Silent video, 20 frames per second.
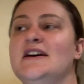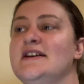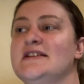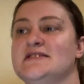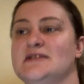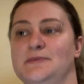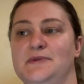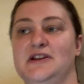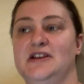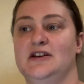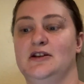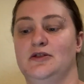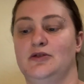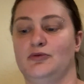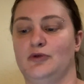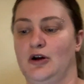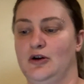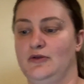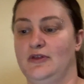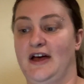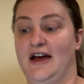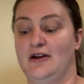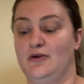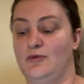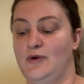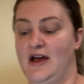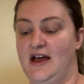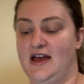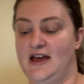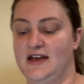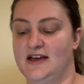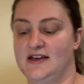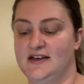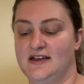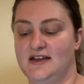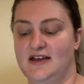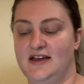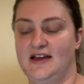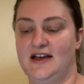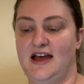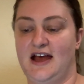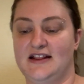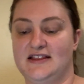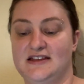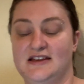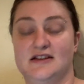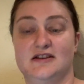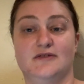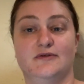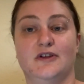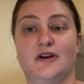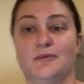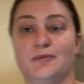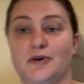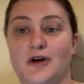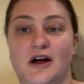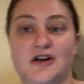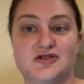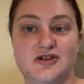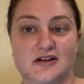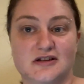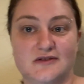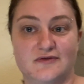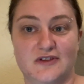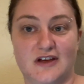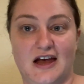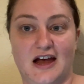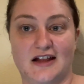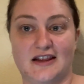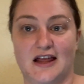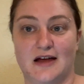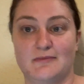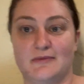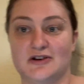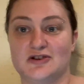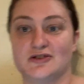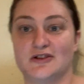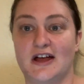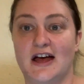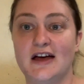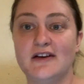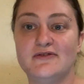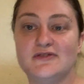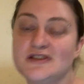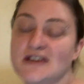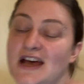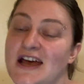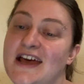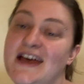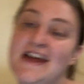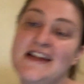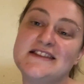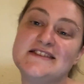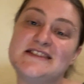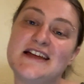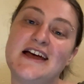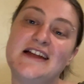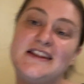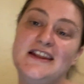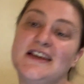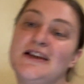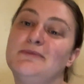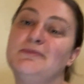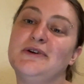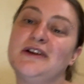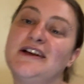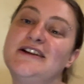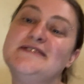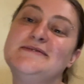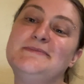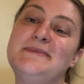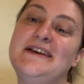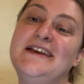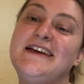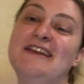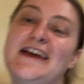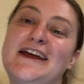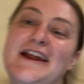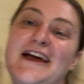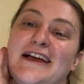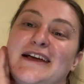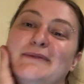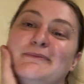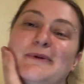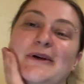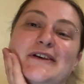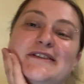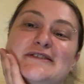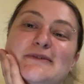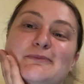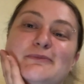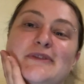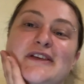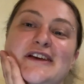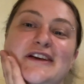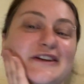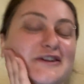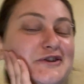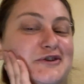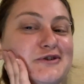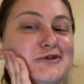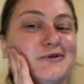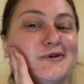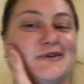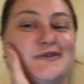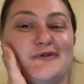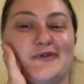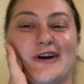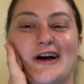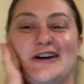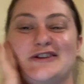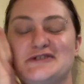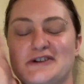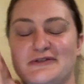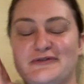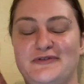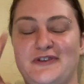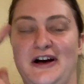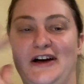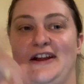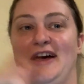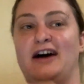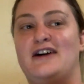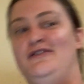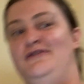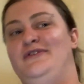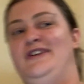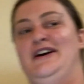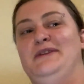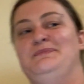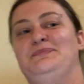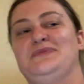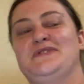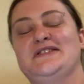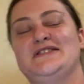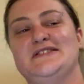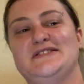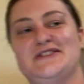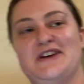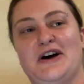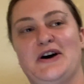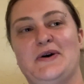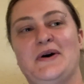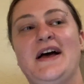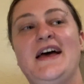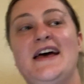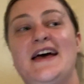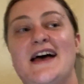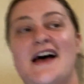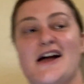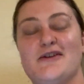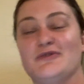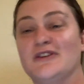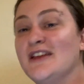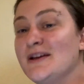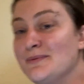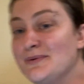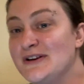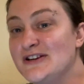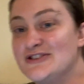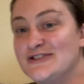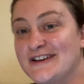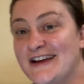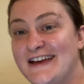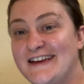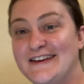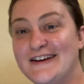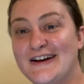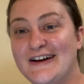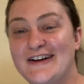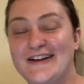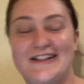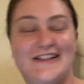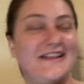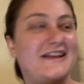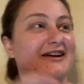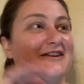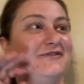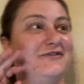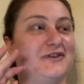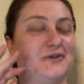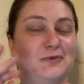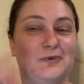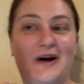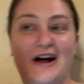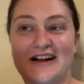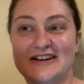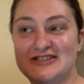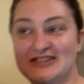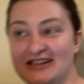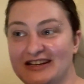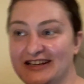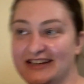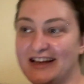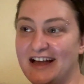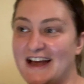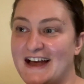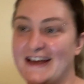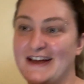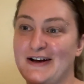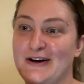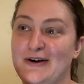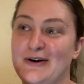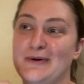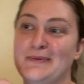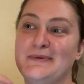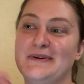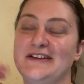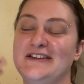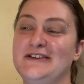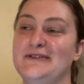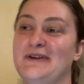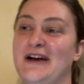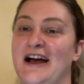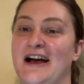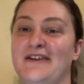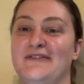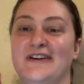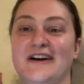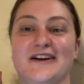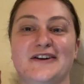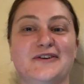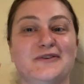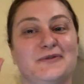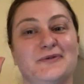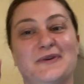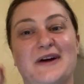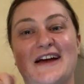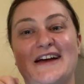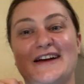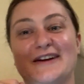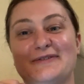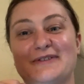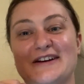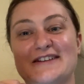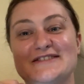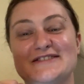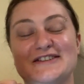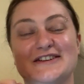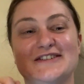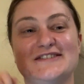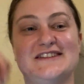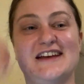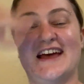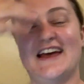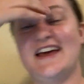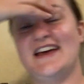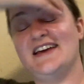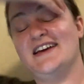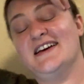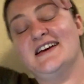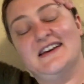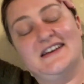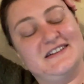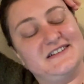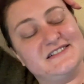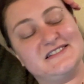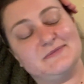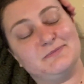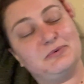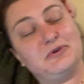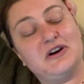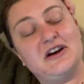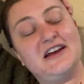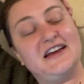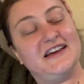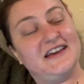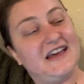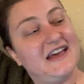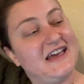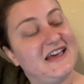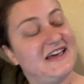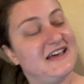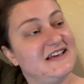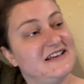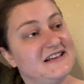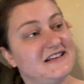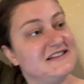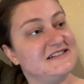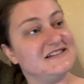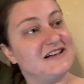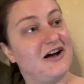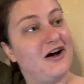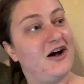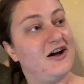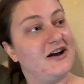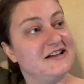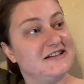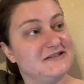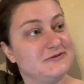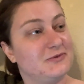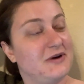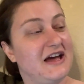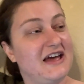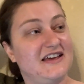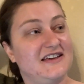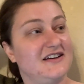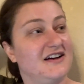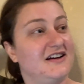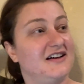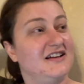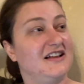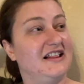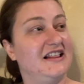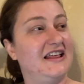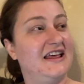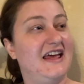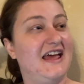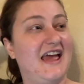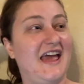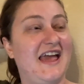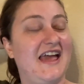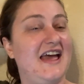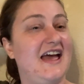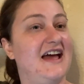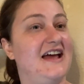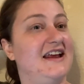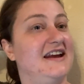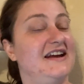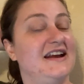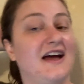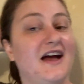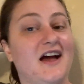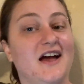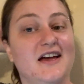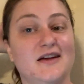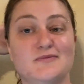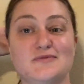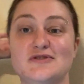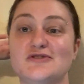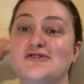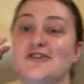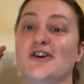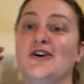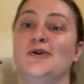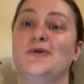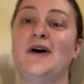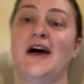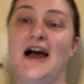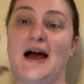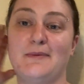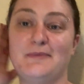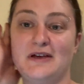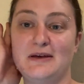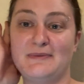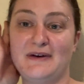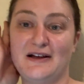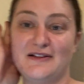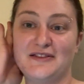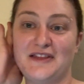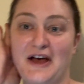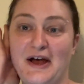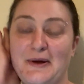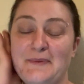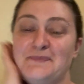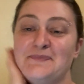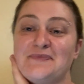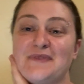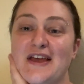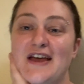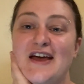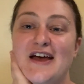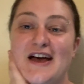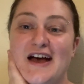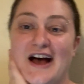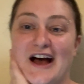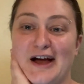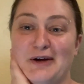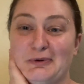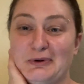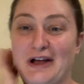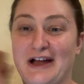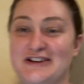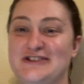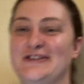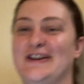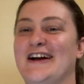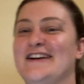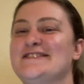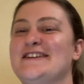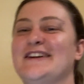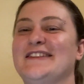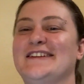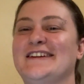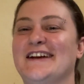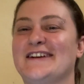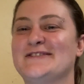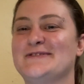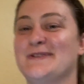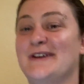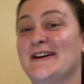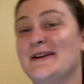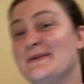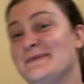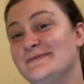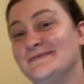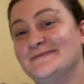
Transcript: Somebody could throw that away at the end of their project if they had that much left. Instead, they can bring it to me and I can make something new and fresh and fun out of it. So I really appreciate y'all for watching. I hope you have a great rest of your day. Spring is on its way, y'all, and I am so happy about that. I will catch you guys on the next one.